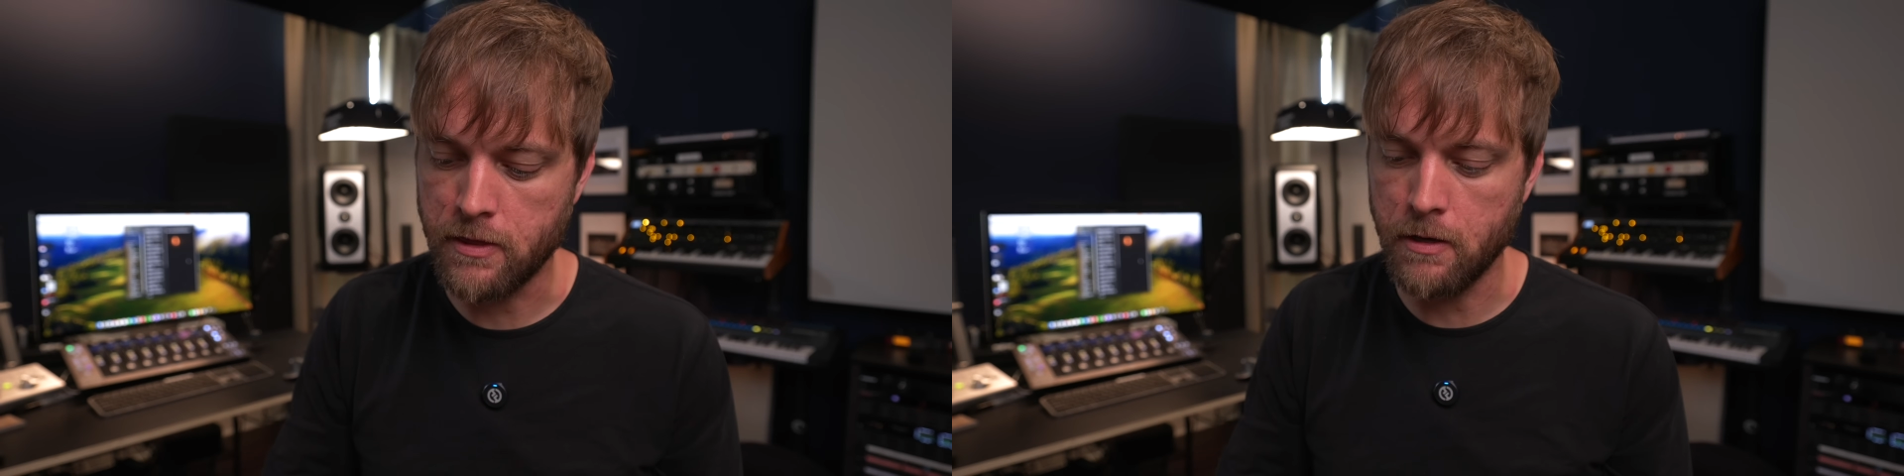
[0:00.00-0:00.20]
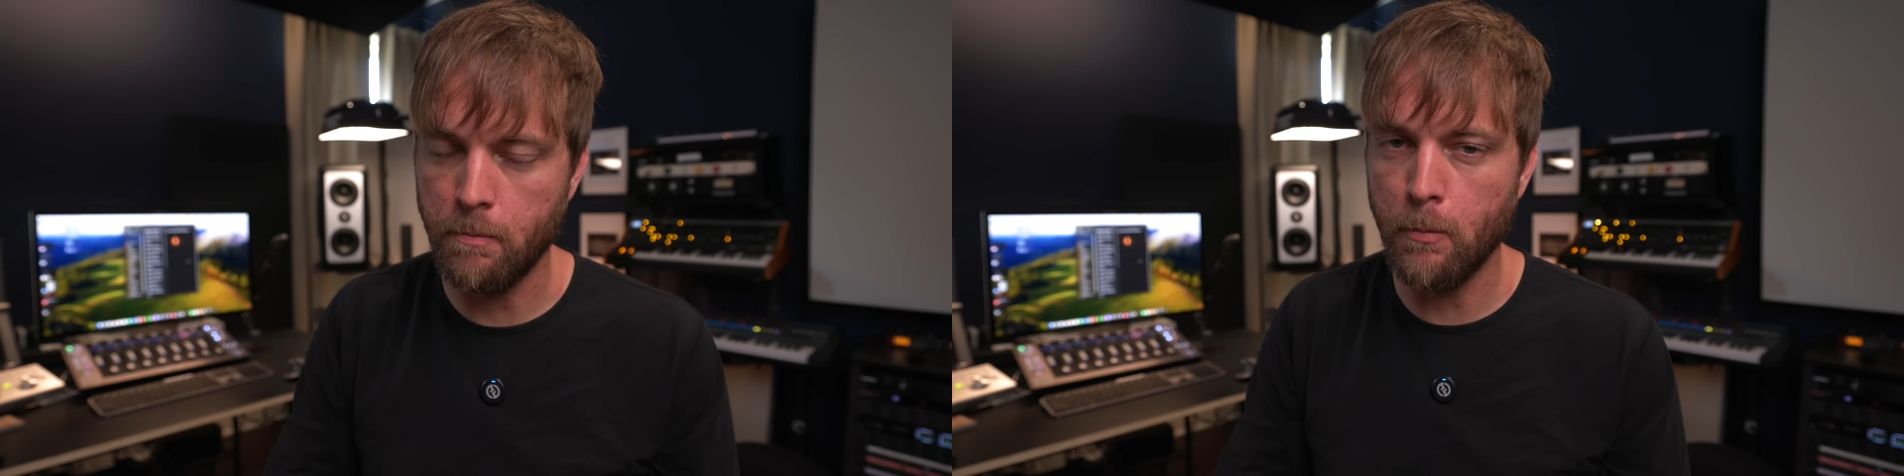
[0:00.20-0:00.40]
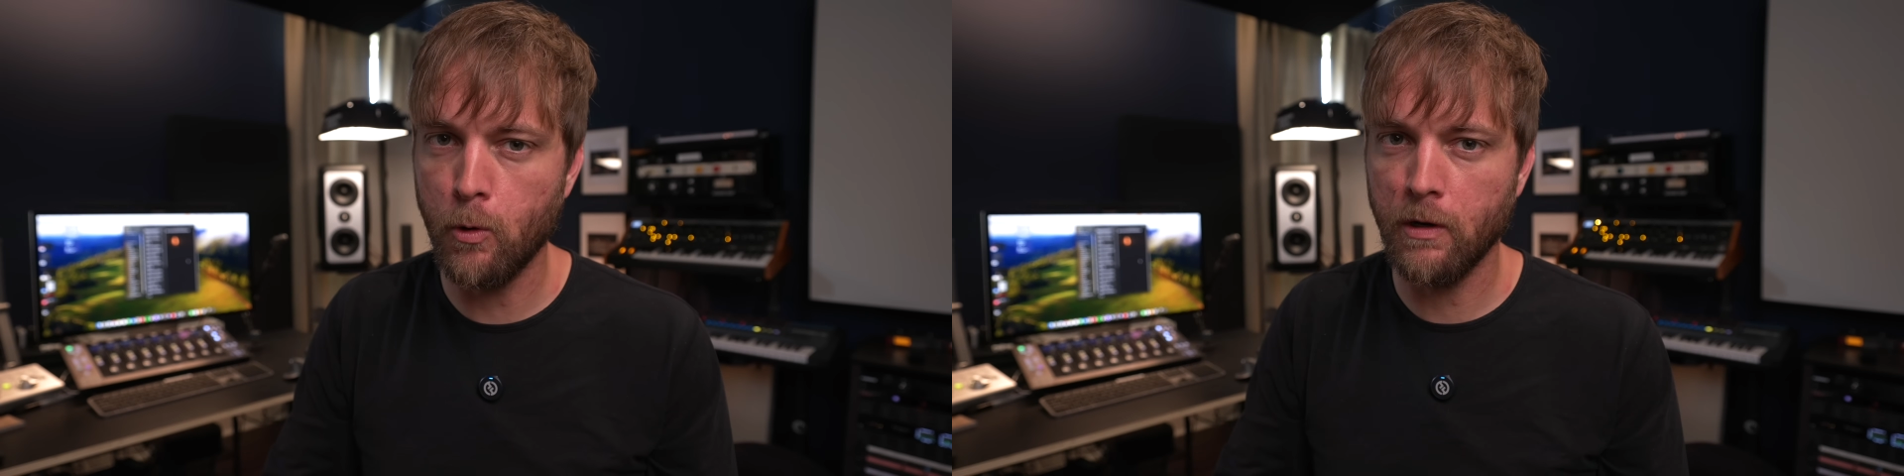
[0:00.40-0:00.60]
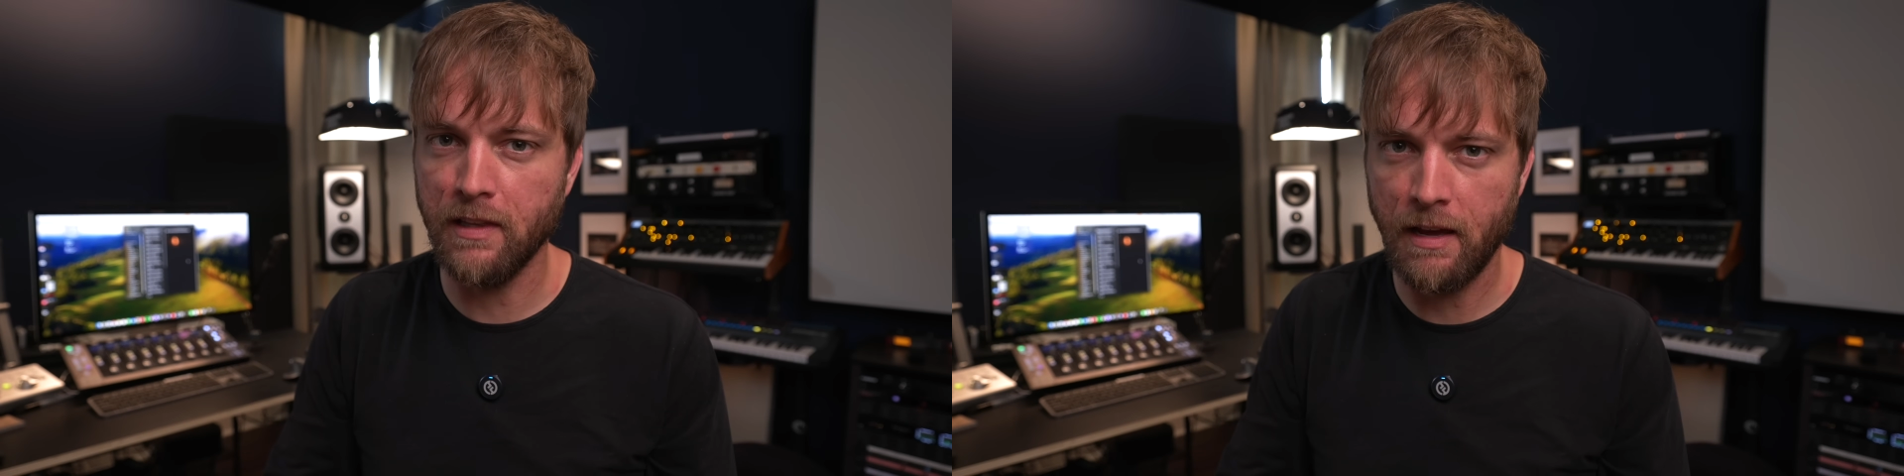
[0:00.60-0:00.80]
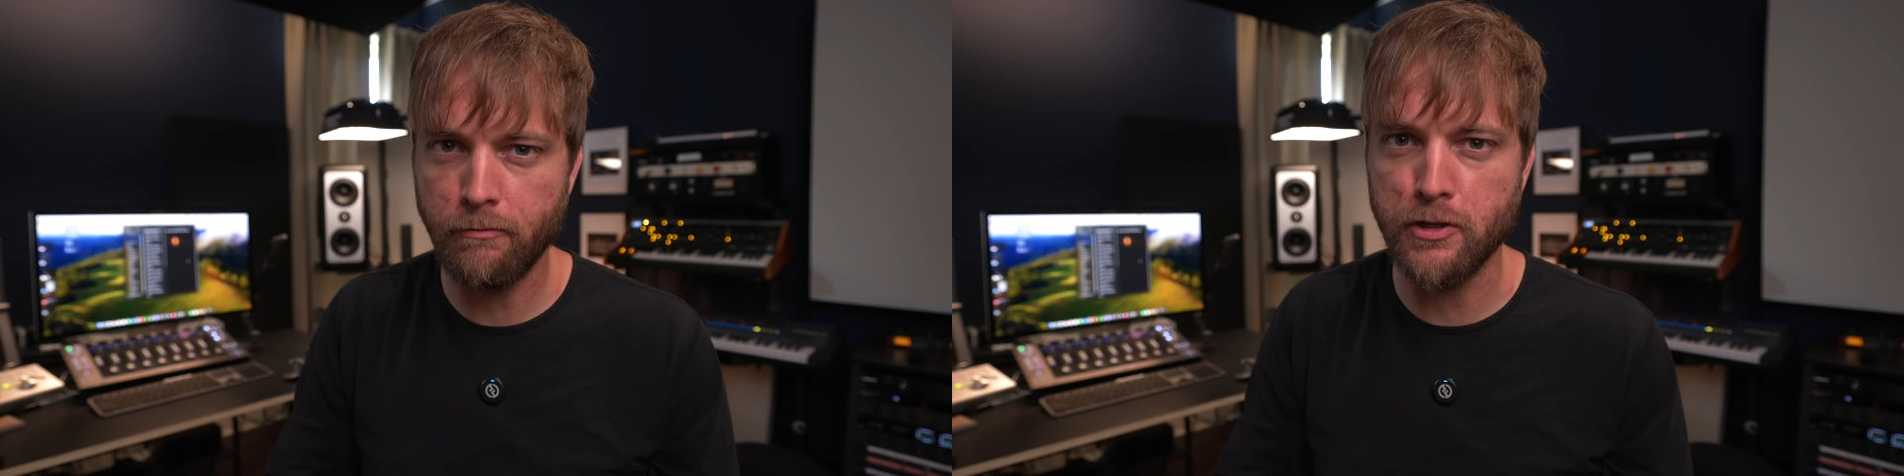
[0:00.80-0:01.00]
the more
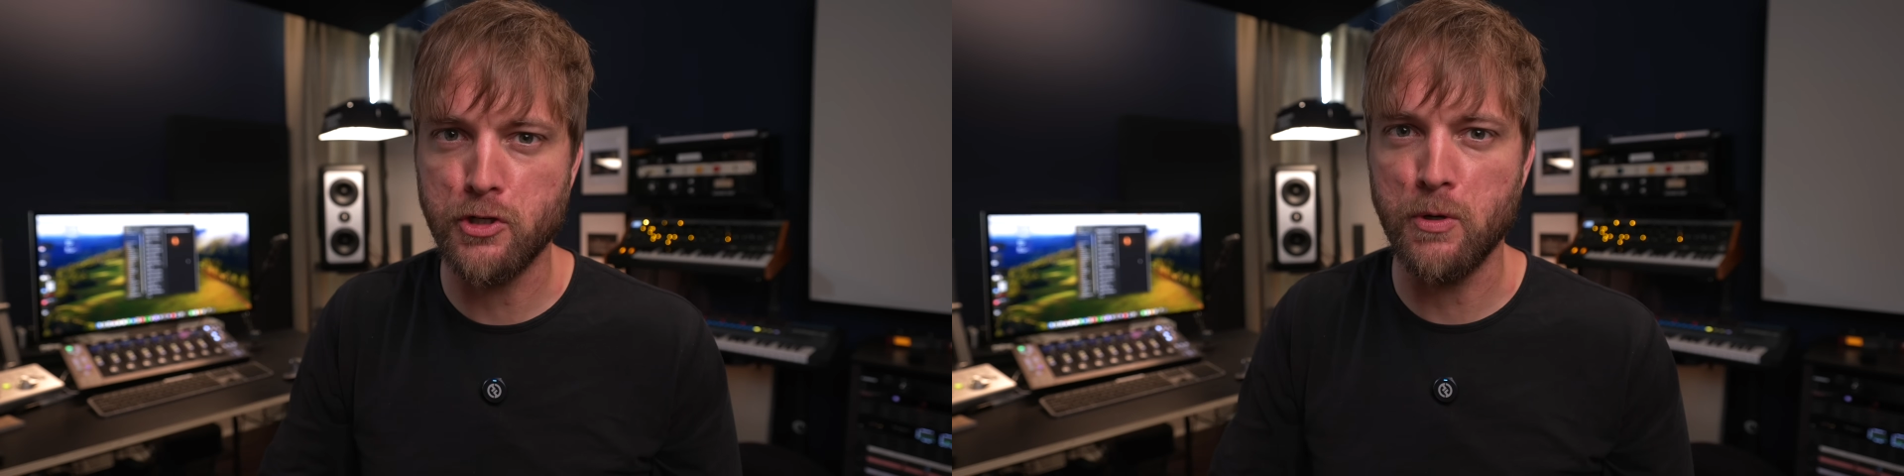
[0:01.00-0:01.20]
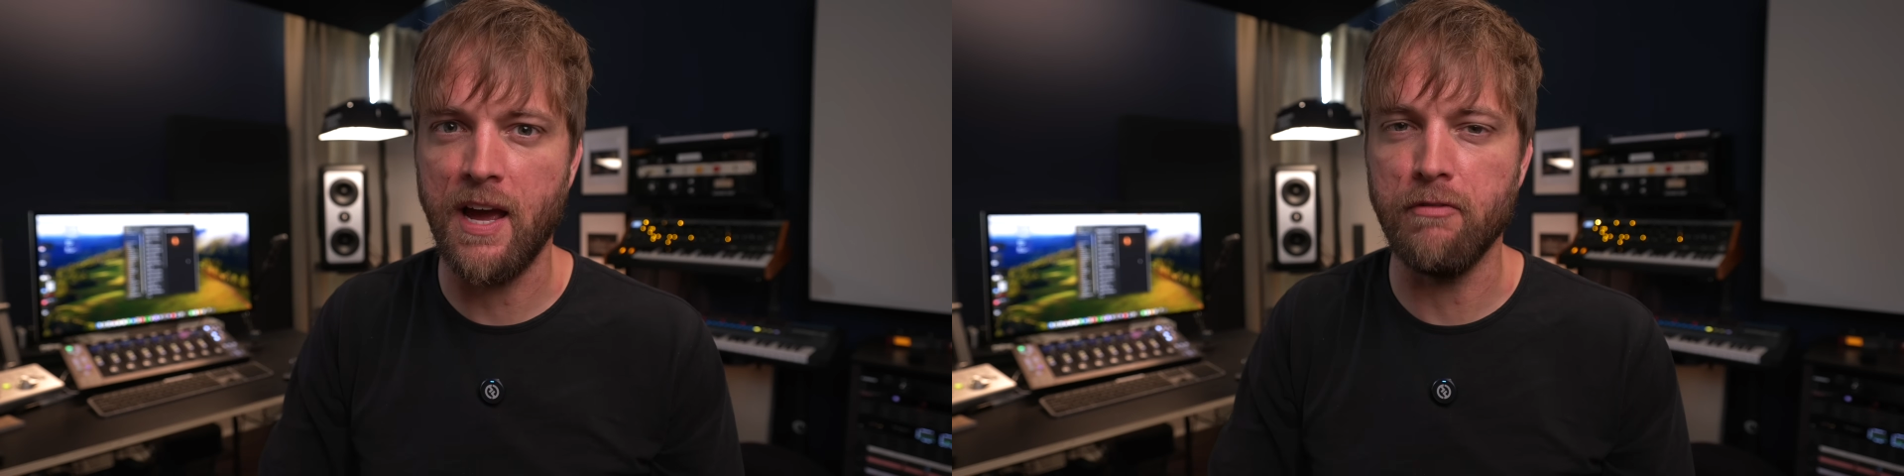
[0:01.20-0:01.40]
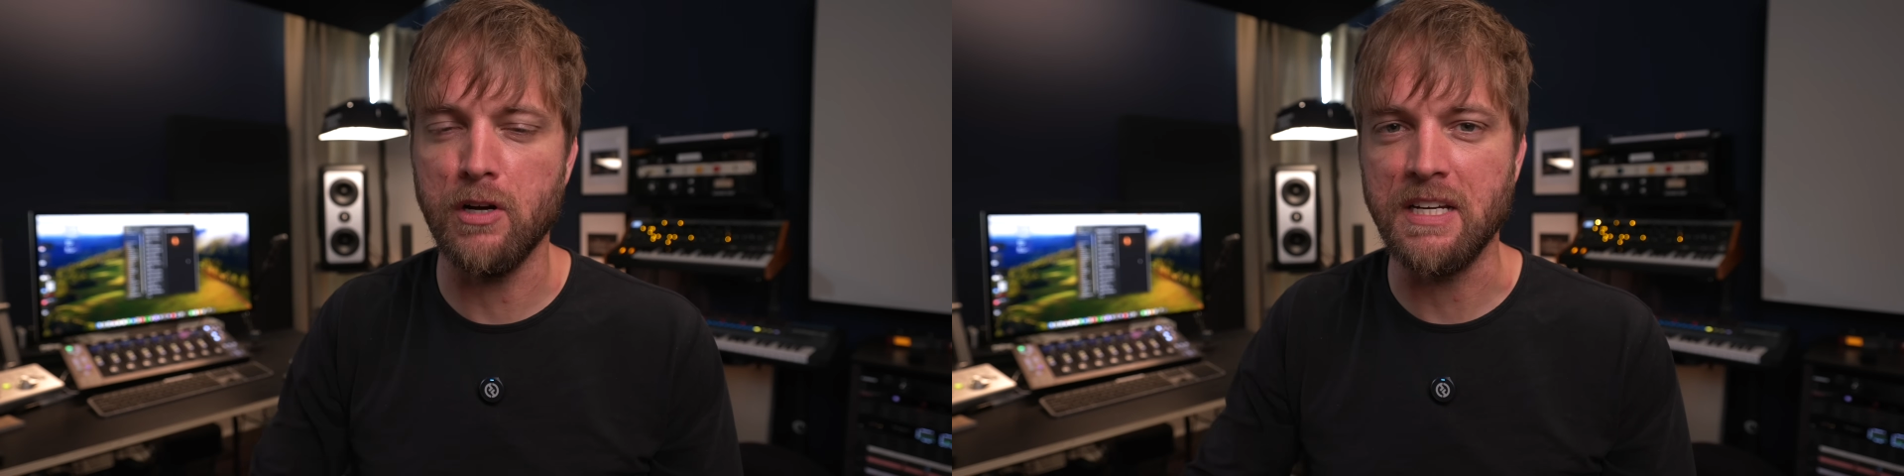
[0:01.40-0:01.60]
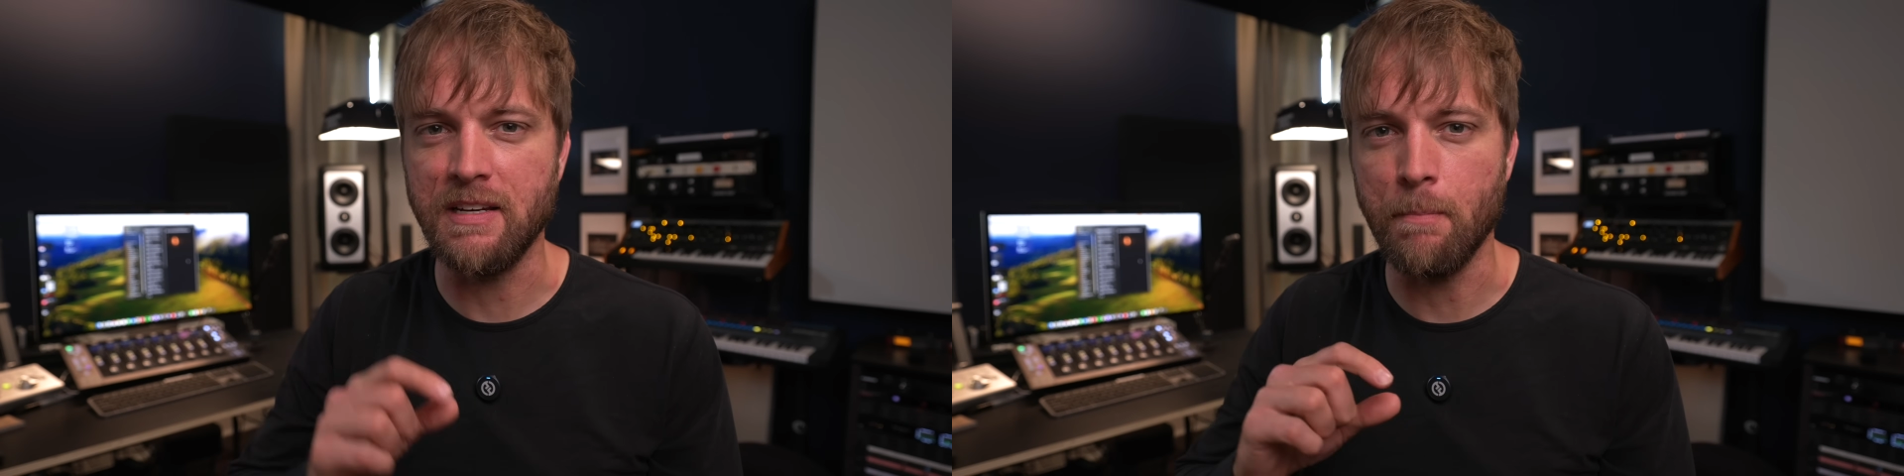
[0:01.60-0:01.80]
leverage you have on